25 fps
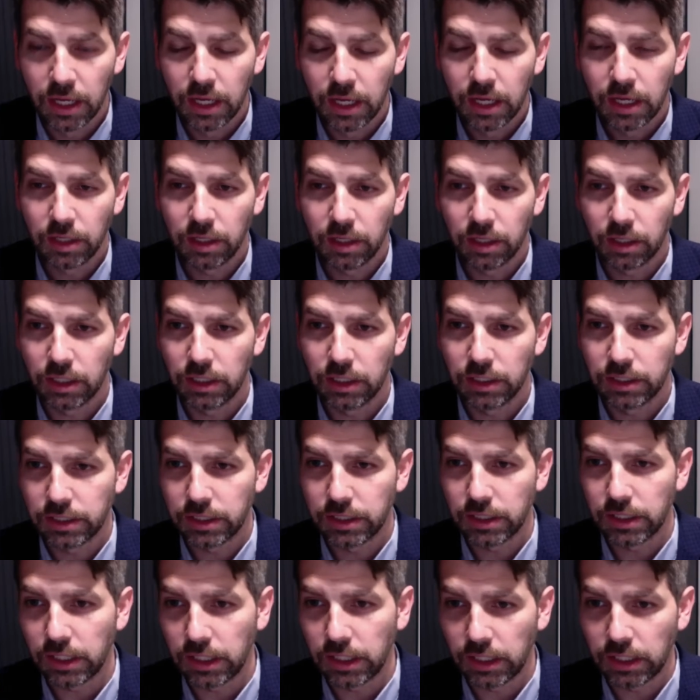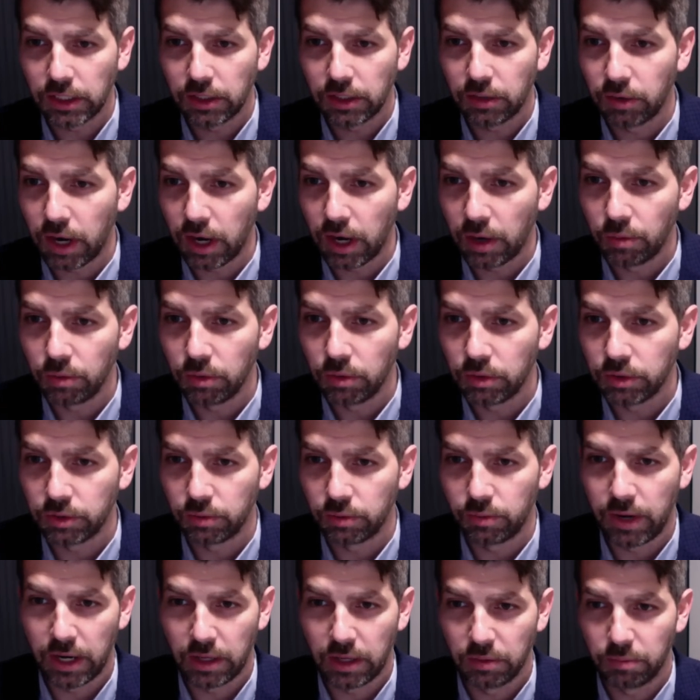You're going to see ground rules
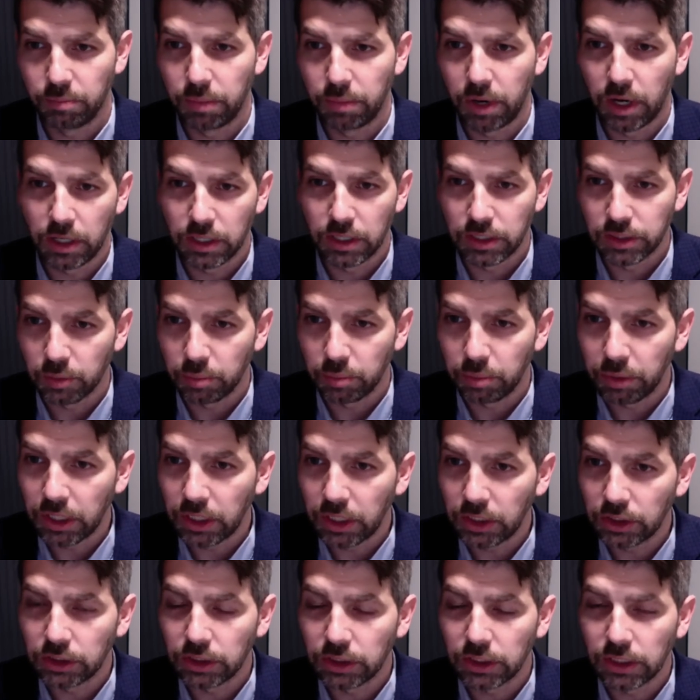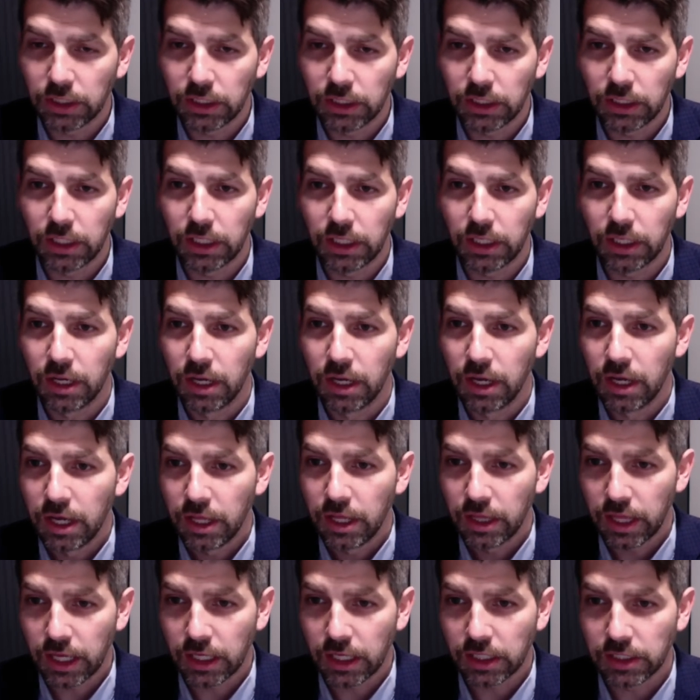around participation and
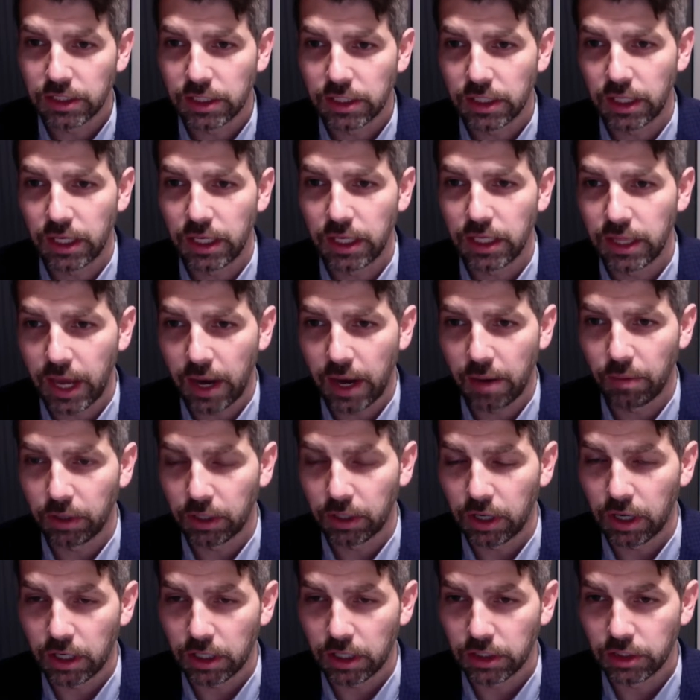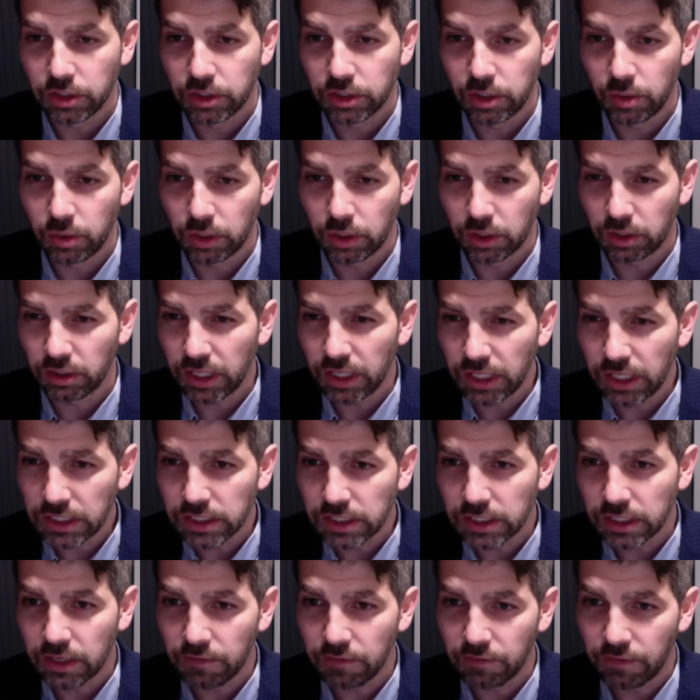things in that regard. So it creates an
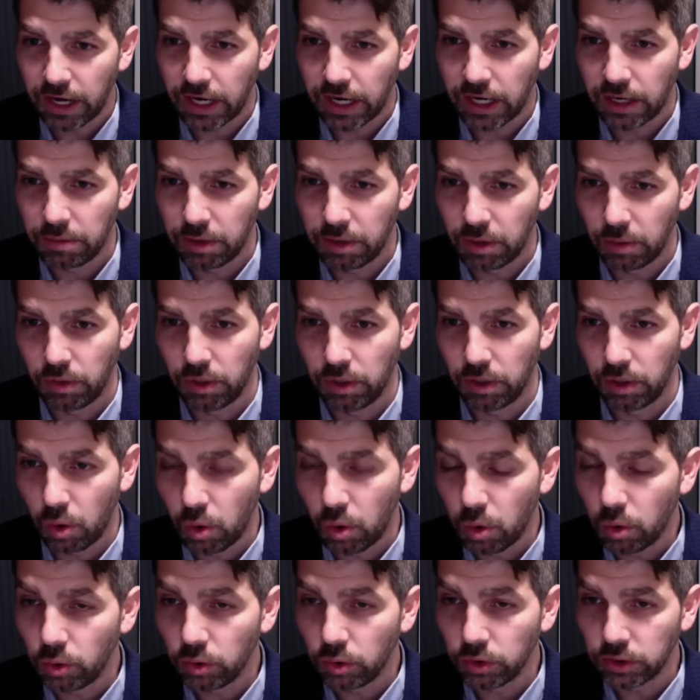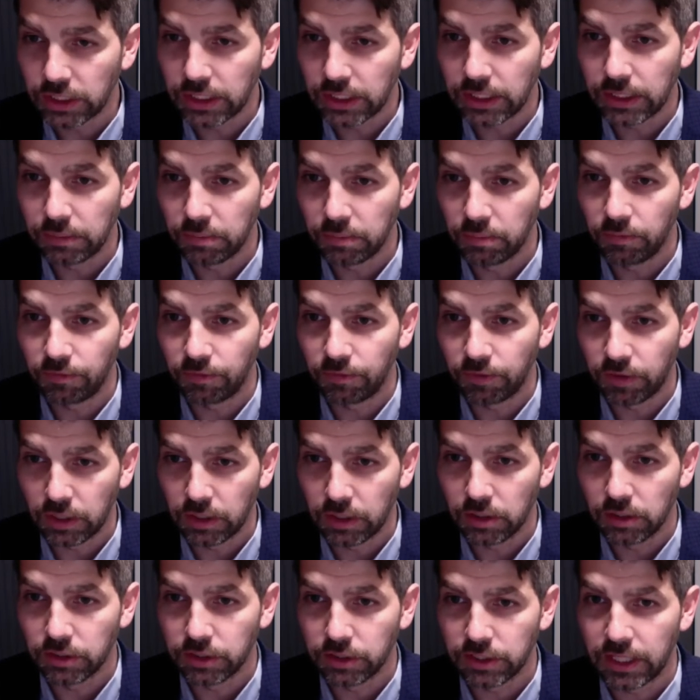environment where the whole team
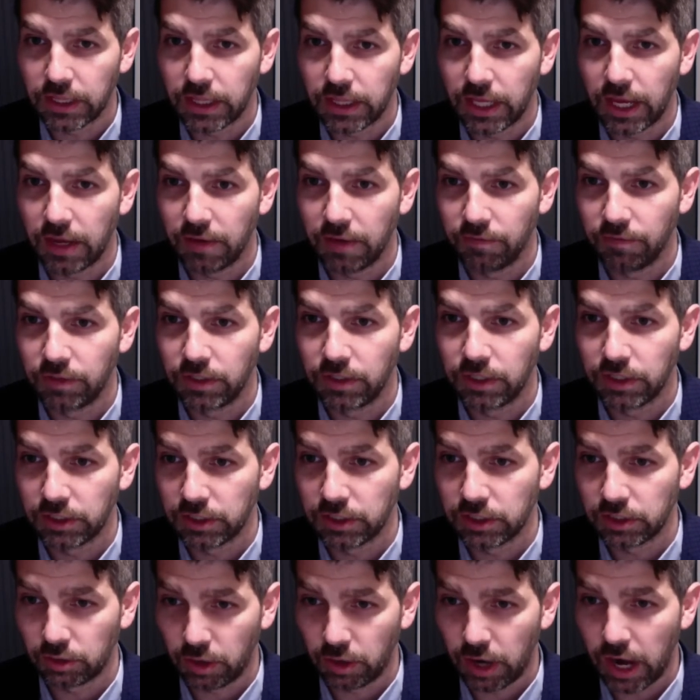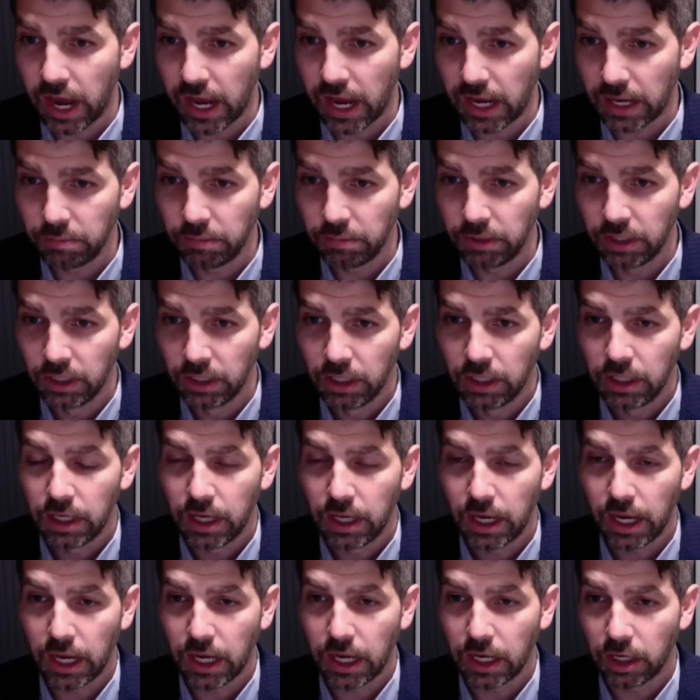feels that they have described
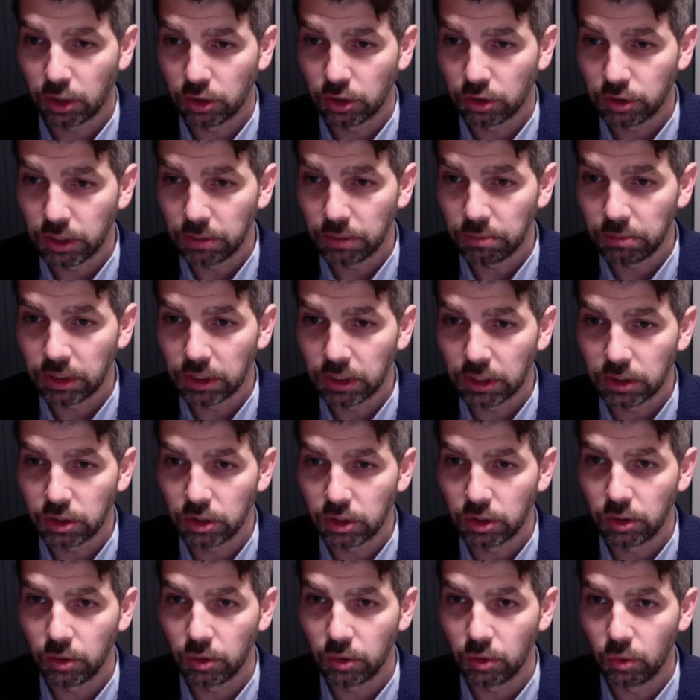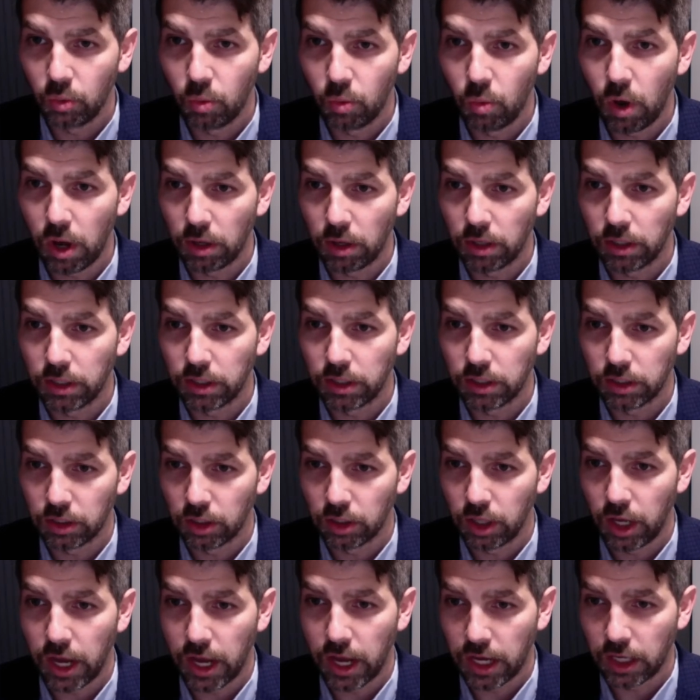and contributed to what
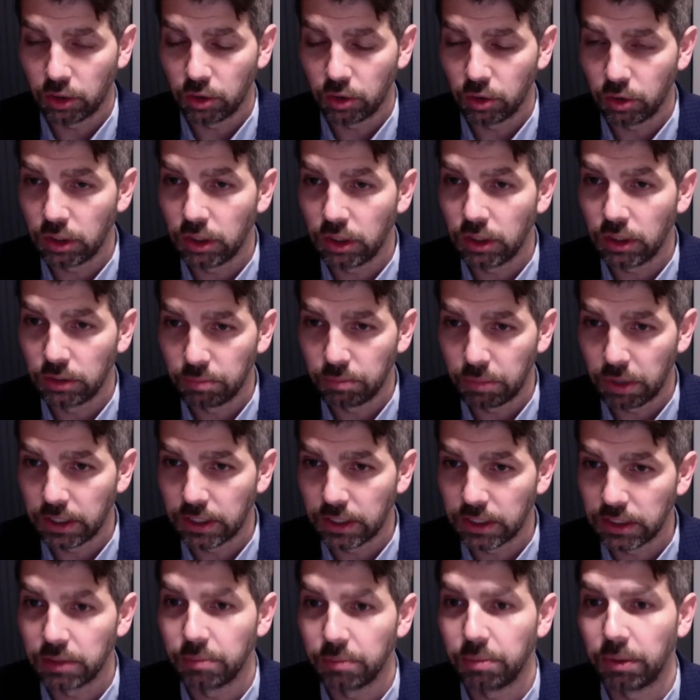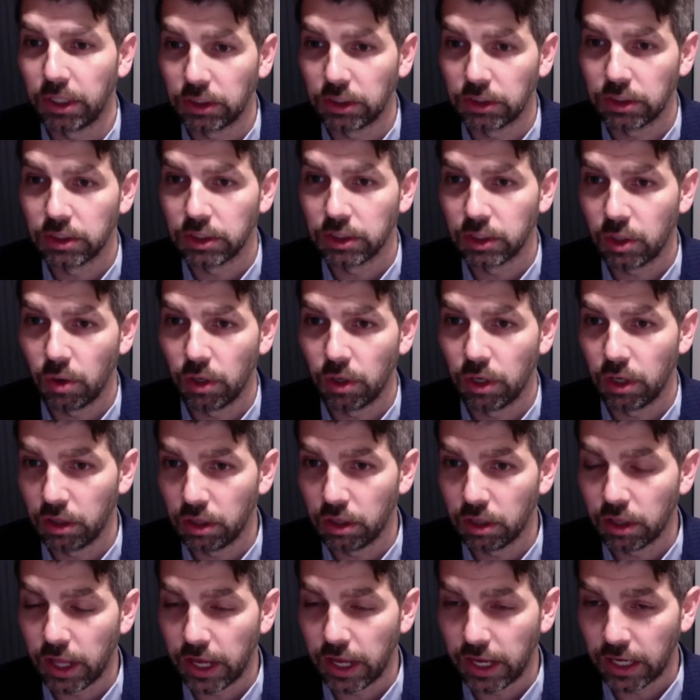good participation is going to look
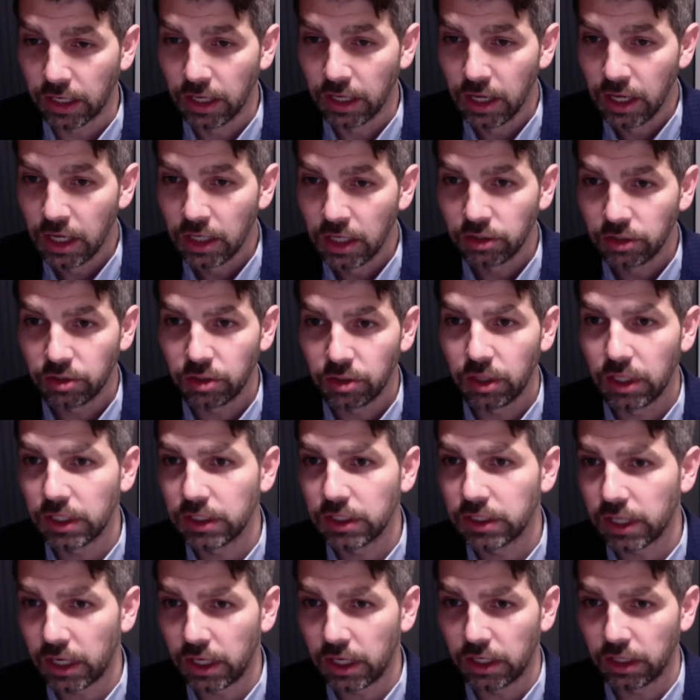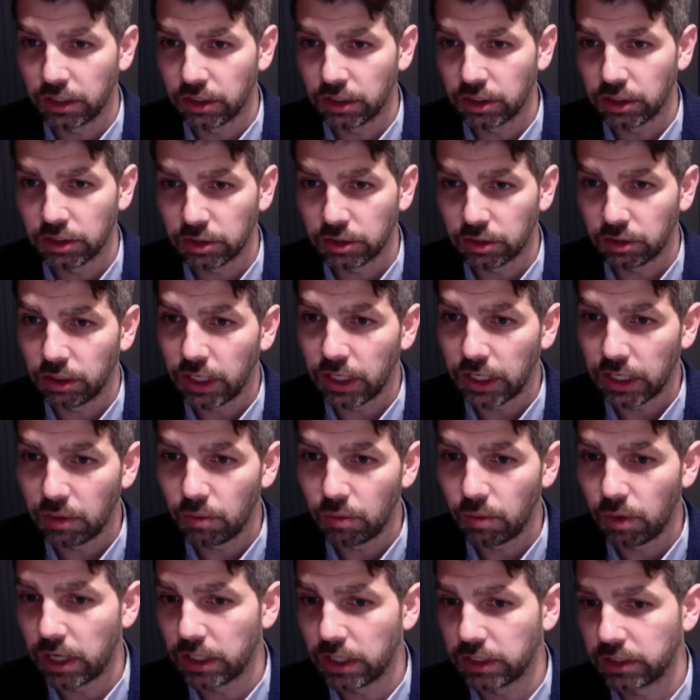like. So these aren't just created
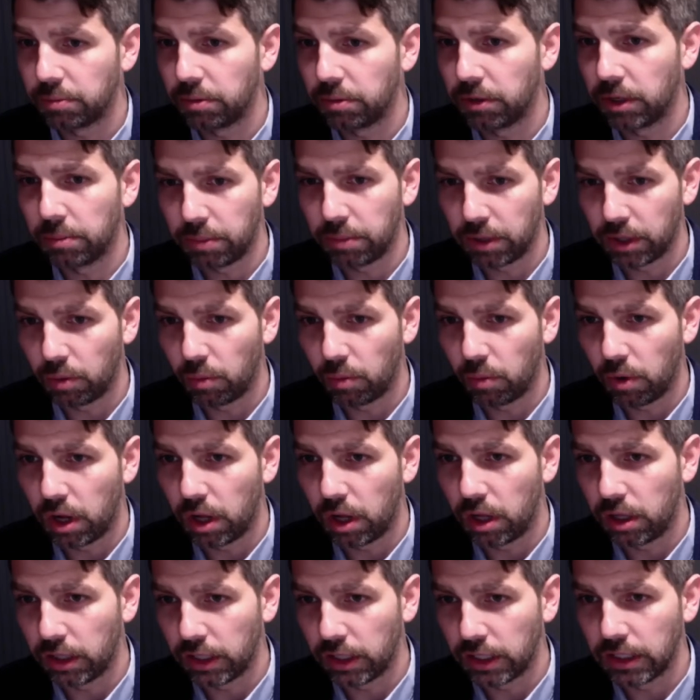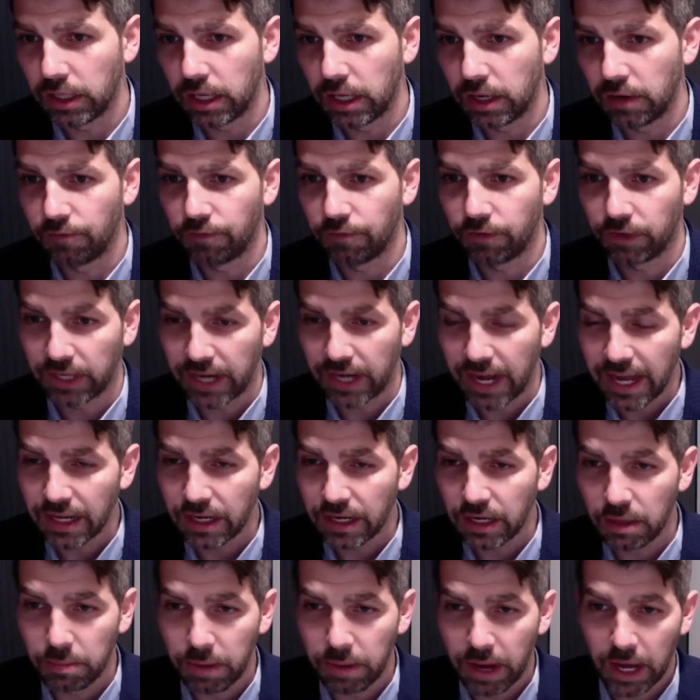once, put up on the wall, and then forgotten
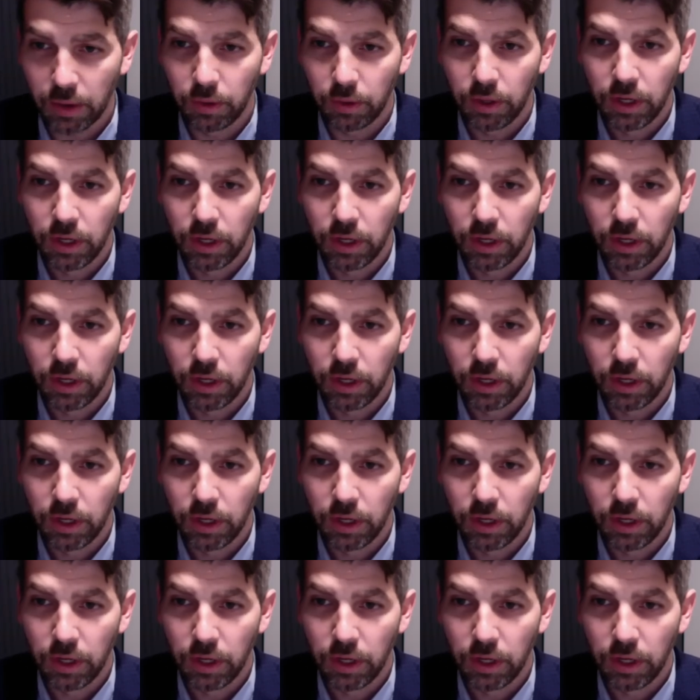about.